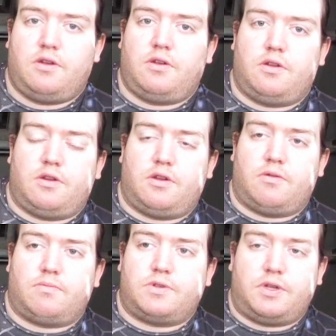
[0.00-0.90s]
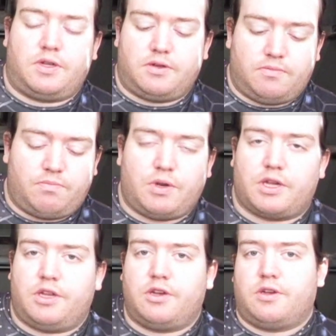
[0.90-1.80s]
so you plug
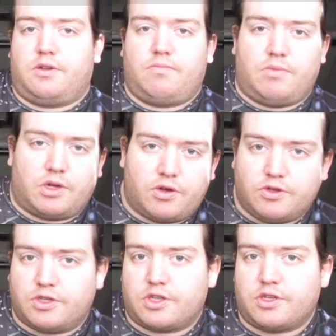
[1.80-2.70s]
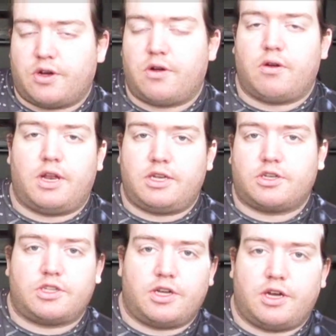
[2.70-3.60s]
in your acoustic guitar,
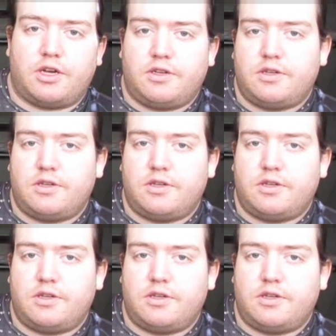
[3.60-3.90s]
electric guitar,